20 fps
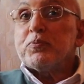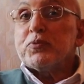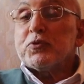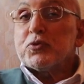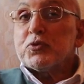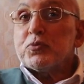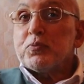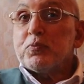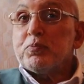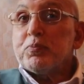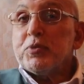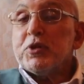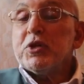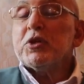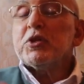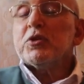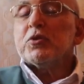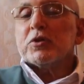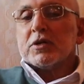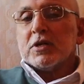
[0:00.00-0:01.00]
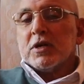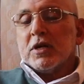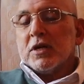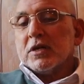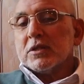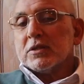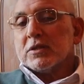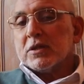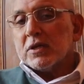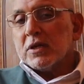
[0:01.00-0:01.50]
superior
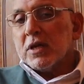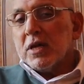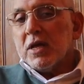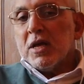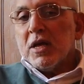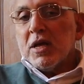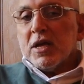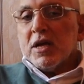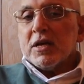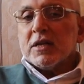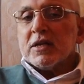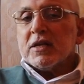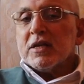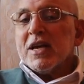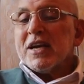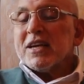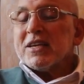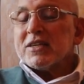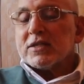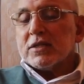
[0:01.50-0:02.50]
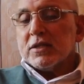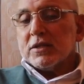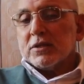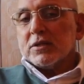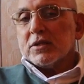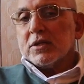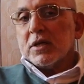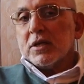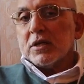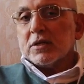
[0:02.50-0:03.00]
character, her
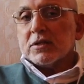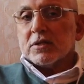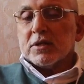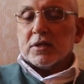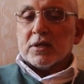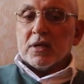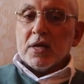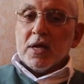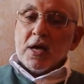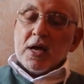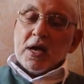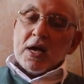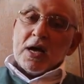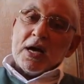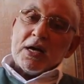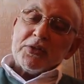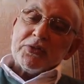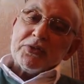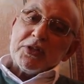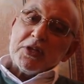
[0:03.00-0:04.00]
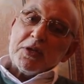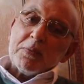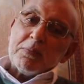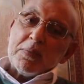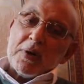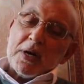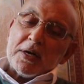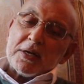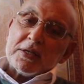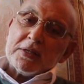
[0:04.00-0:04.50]
excellent character. And they
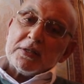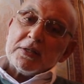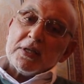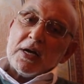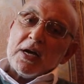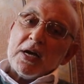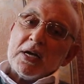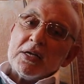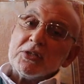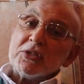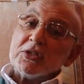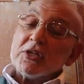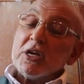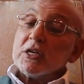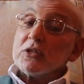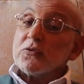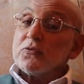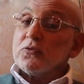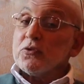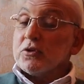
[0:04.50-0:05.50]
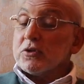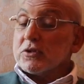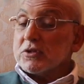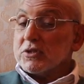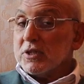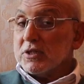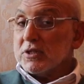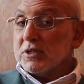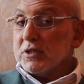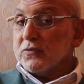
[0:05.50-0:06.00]
married, and she had four
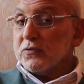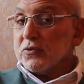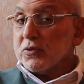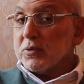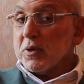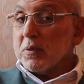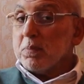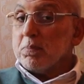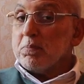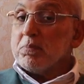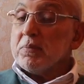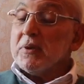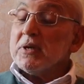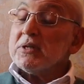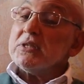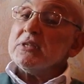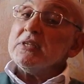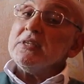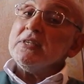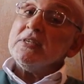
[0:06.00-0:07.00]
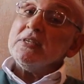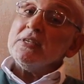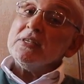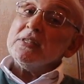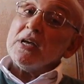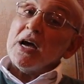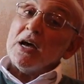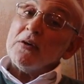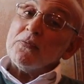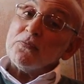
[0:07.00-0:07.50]
children from him, but he
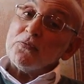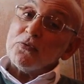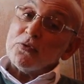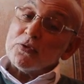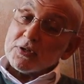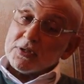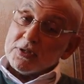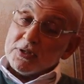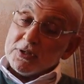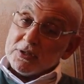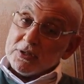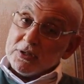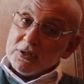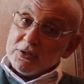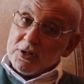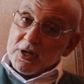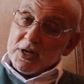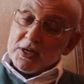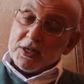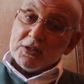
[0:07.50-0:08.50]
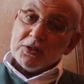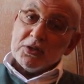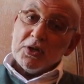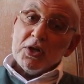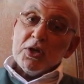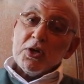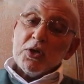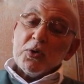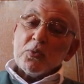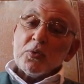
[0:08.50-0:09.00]
unfortunately died
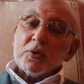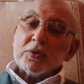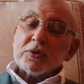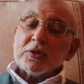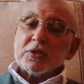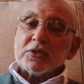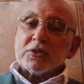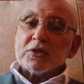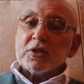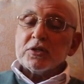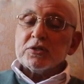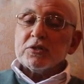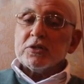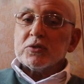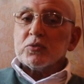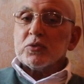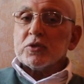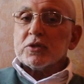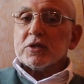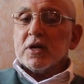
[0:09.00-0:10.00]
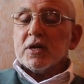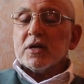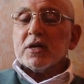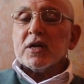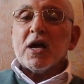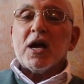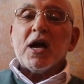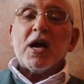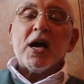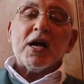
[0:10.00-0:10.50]
when the children were
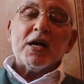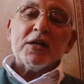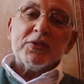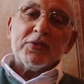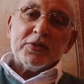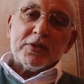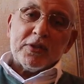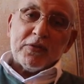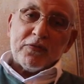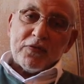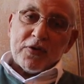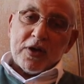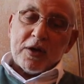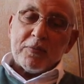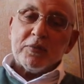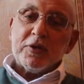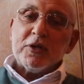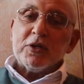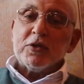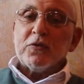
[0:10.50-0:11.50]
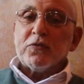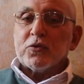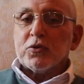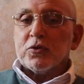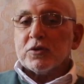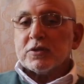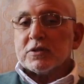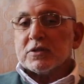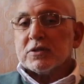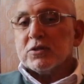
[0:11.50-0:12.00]
young. And the family, of
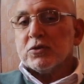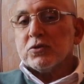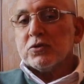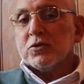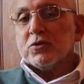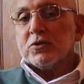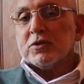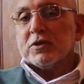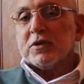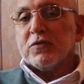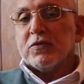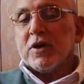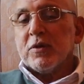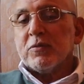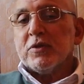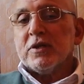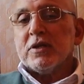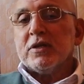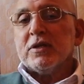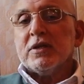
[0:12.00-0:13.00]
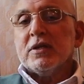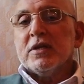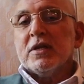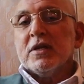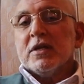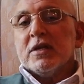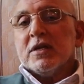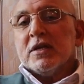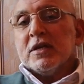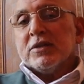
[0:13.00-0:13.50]
course, you know, the family
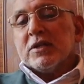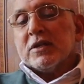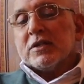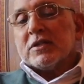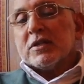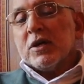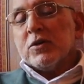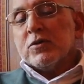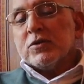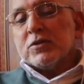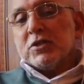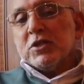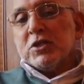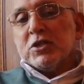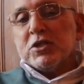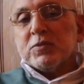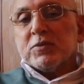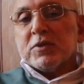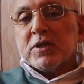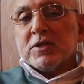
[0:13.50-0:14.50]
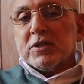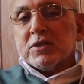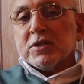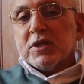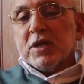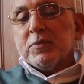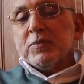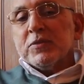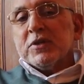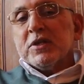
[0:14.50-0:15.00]
in the South Egypt at the
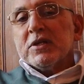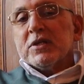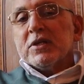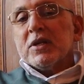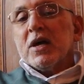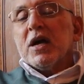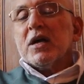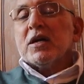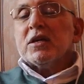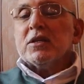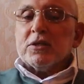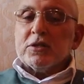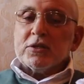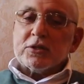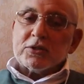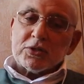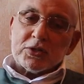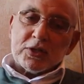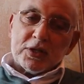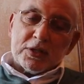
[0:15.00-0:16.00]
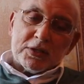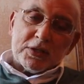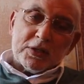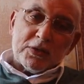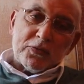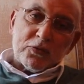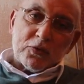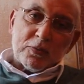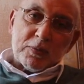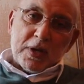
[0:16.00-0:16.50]
time denied her
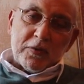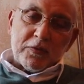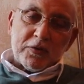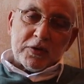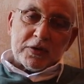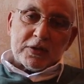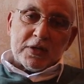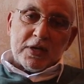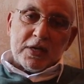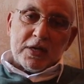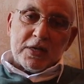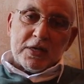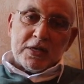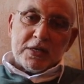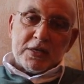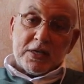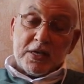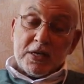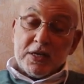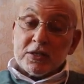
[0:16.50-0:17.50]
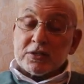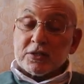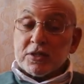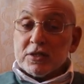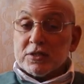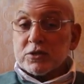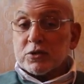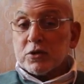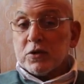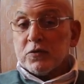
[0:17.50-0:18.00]
children from having the
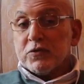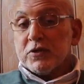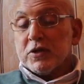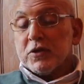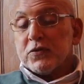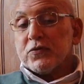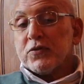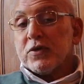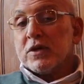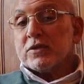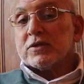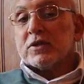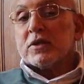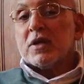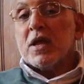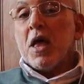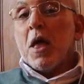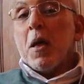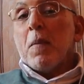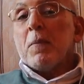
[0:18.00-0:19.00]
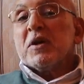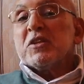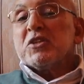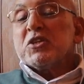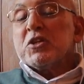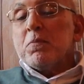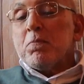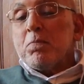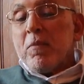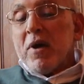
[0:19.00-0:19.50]
inheritance of their father, but
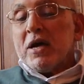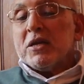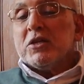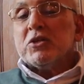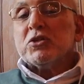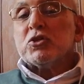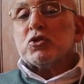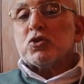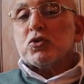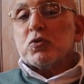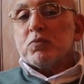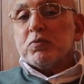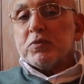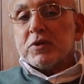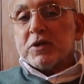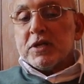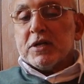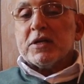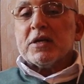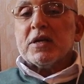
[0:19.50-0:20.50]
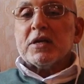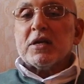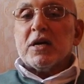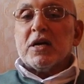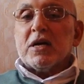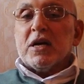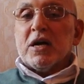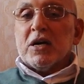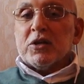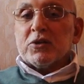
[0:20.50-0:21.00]
she managed to bring
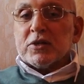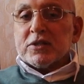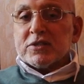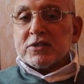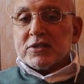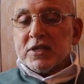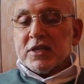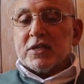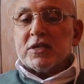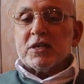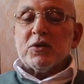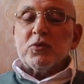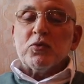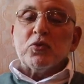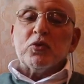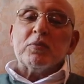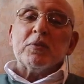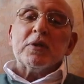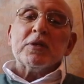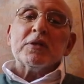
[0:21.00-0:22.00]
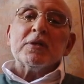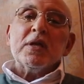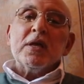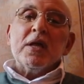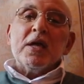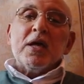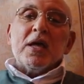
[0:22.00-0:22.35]
on a single woman,